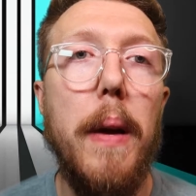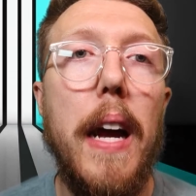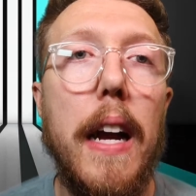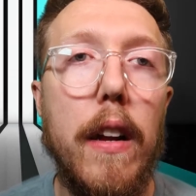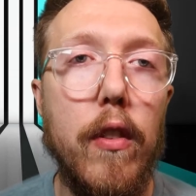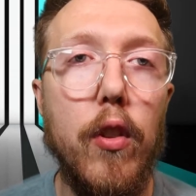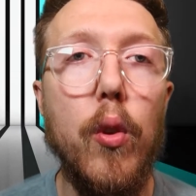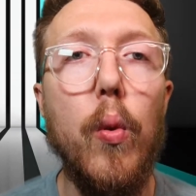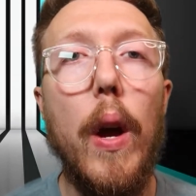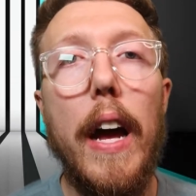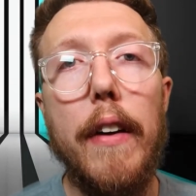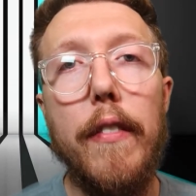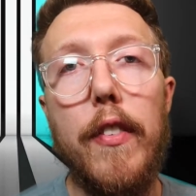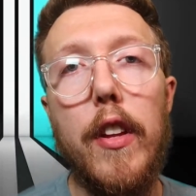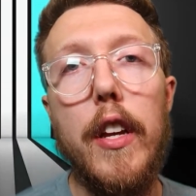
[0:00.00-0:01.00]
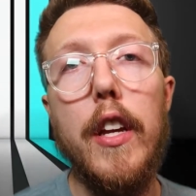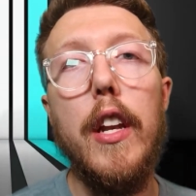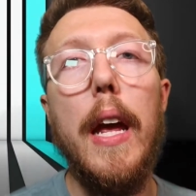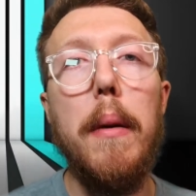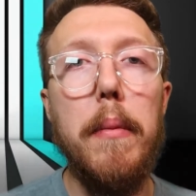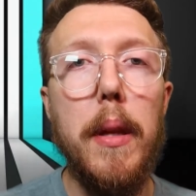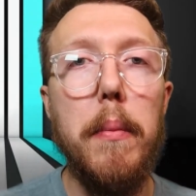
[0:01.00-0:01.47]
back to Evelyn,
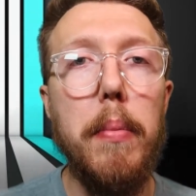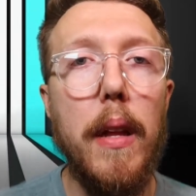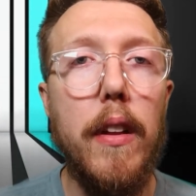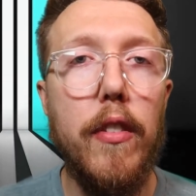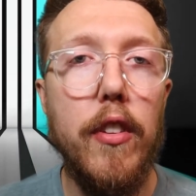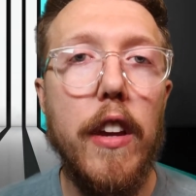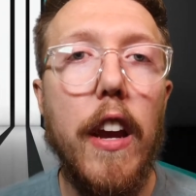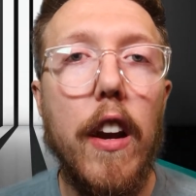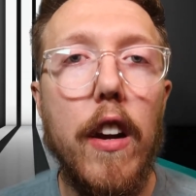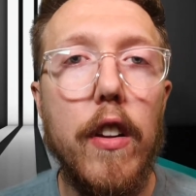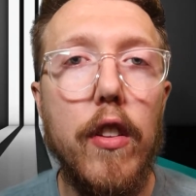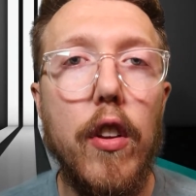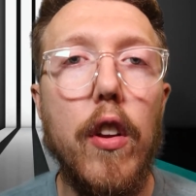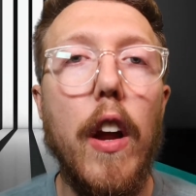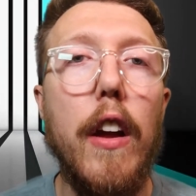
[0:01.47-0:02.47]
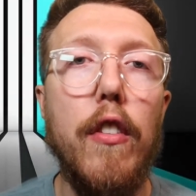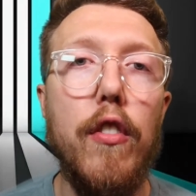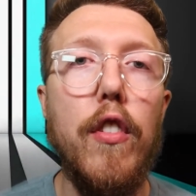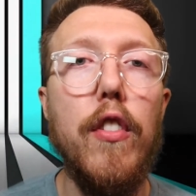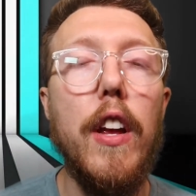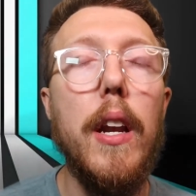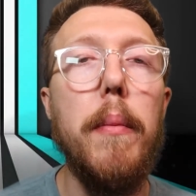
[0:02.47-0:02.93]
Emily Blunt's character, as
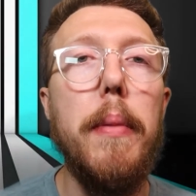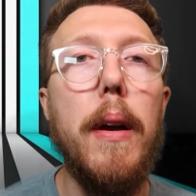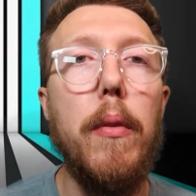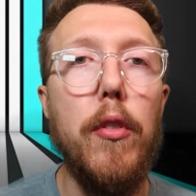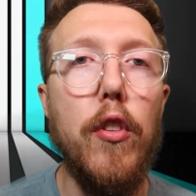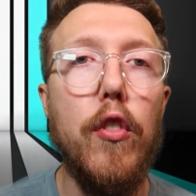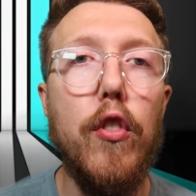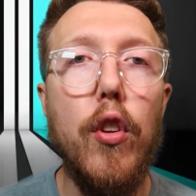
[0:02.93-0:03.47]
she's heading back with the